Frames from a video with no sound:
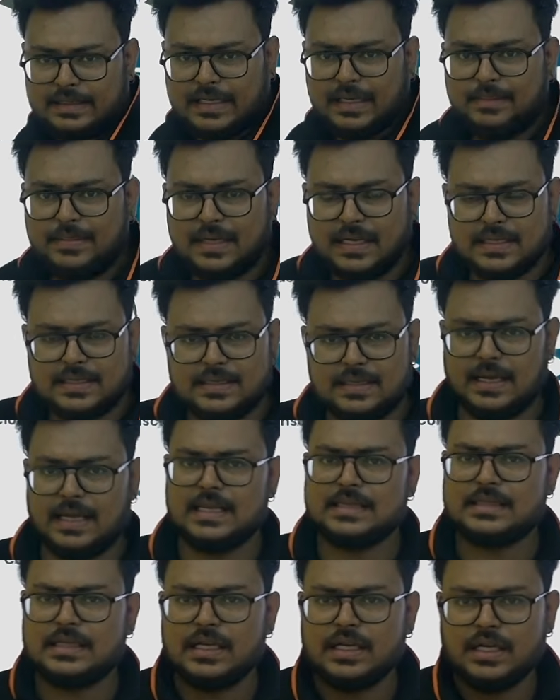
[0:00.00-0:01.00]
can be considered
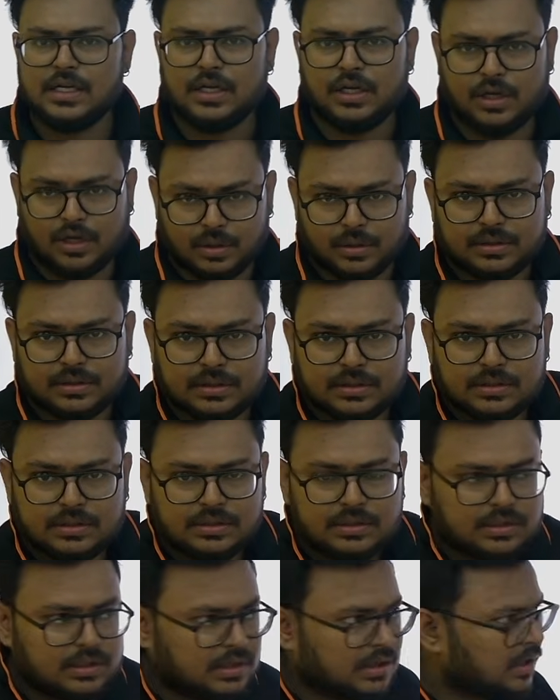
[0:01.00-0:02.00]
as growth.
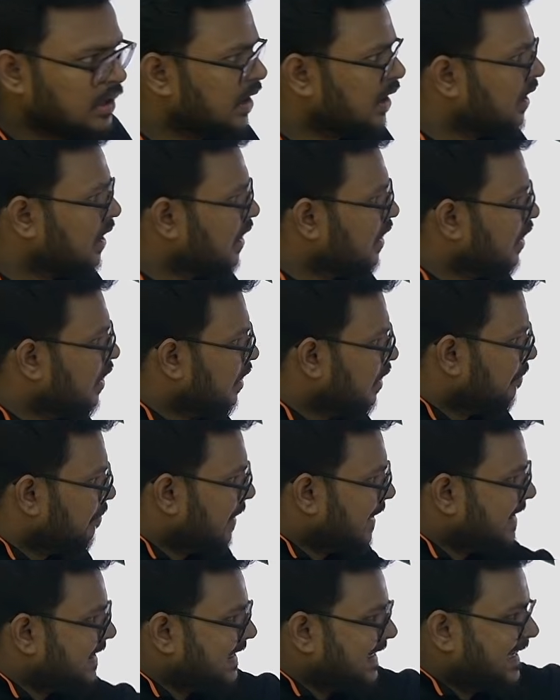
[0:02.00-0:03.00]

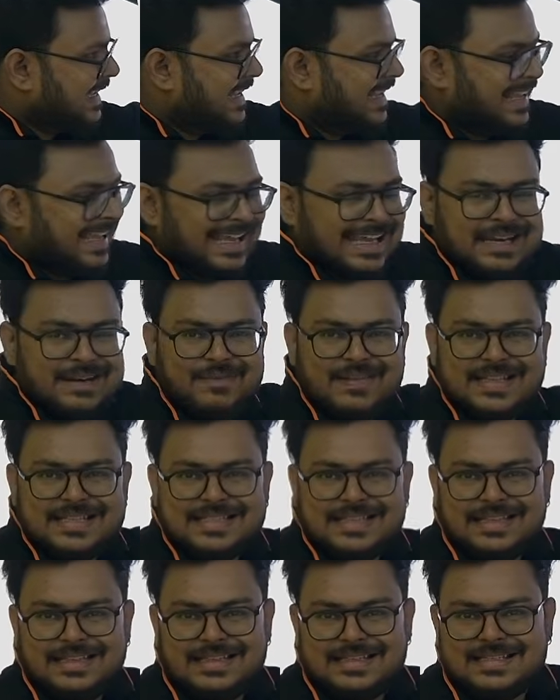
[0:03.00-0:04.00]
But can we
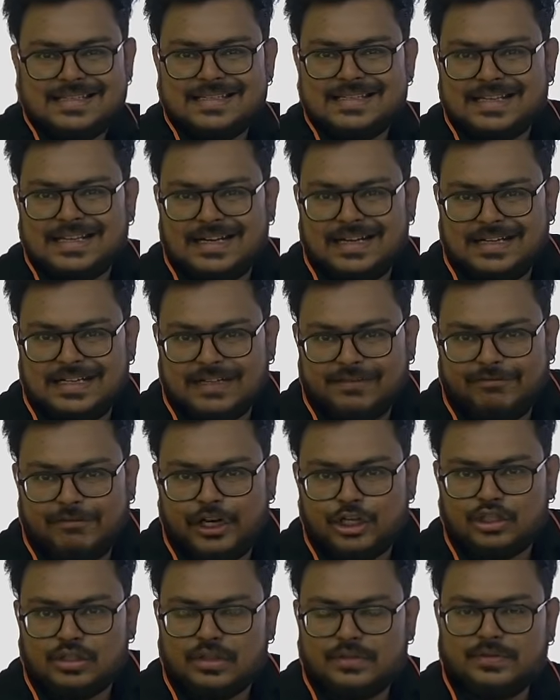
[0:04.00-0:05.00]
say this is correct
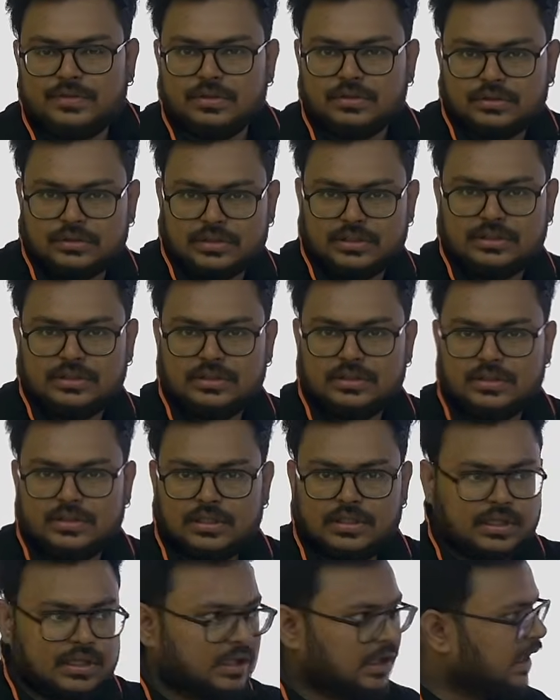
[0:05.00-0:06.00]
definition of growth?
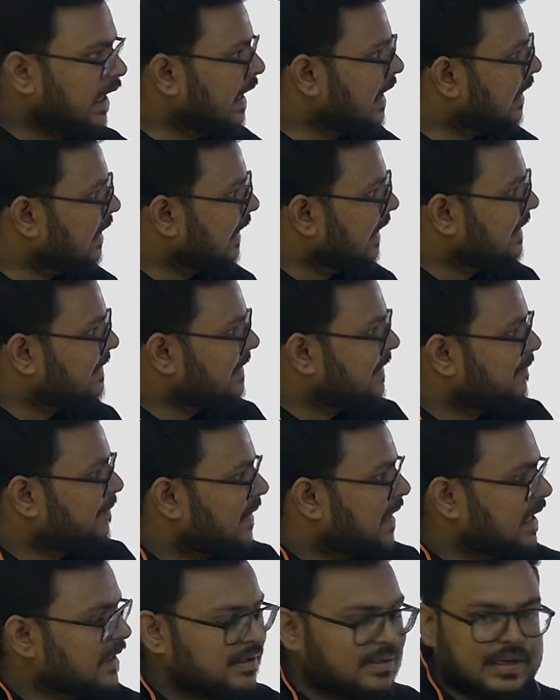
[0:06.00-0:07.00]
Increase in
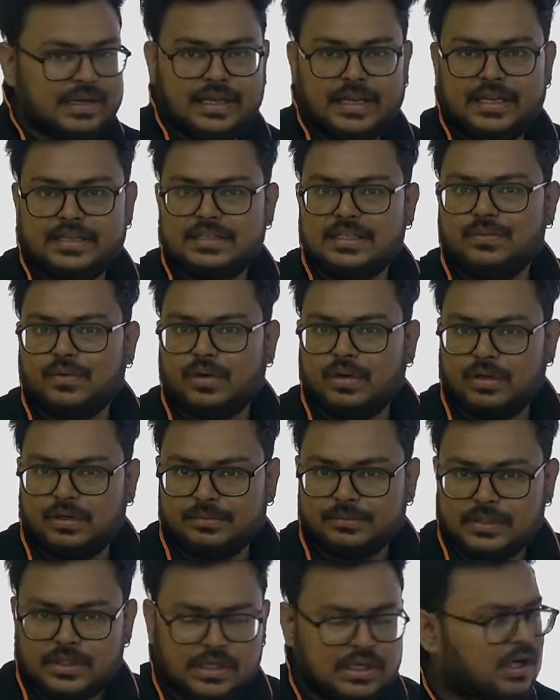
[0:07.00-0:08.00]
mass or increase in
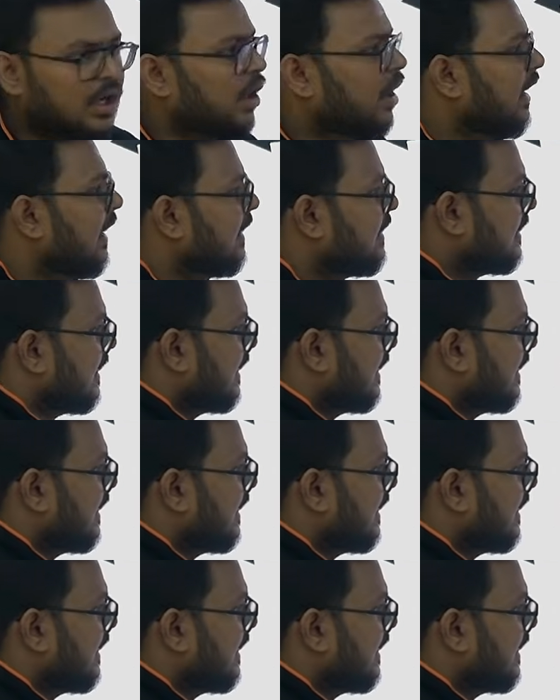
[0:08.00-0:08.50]
volume, or let's say